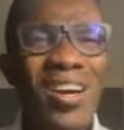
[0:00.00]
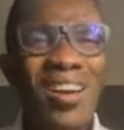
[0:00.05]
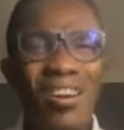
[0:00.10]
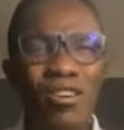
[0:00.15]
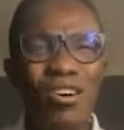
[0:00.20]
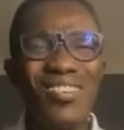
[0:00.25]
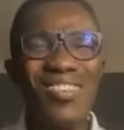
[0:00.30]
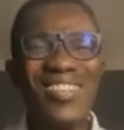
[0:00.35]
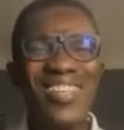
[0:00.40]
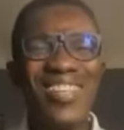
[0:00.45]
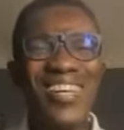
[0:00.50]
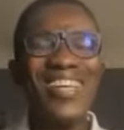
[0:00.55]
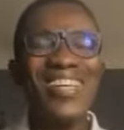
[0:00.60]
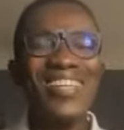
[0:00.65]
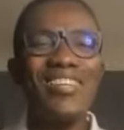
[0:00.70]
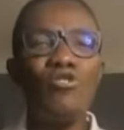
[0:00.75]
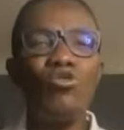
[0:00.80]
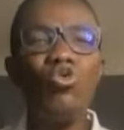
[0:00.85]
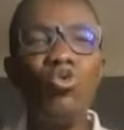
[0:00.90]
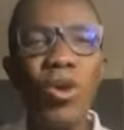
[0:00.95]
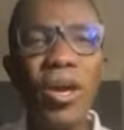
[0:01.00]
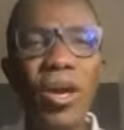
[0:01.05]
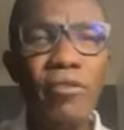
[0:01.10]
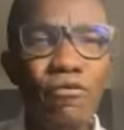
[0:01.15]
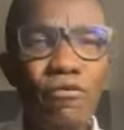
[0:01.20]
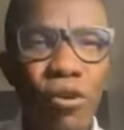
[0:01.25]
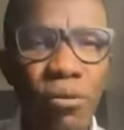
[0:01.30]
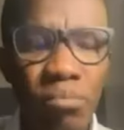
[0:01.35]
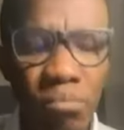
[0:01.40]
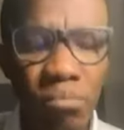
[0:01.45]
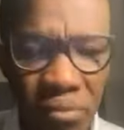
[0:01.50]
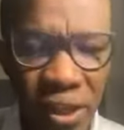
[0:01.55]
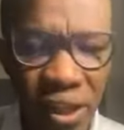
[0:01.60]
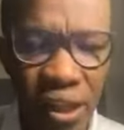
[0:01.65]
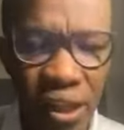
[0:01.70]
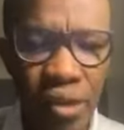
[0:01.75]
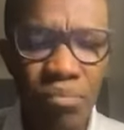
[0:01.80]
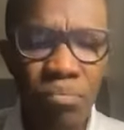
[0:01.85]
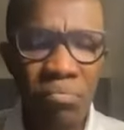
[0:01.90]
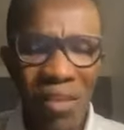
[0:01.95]
Lord, take it away from
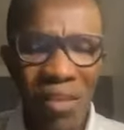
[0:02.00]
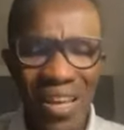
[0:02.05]
me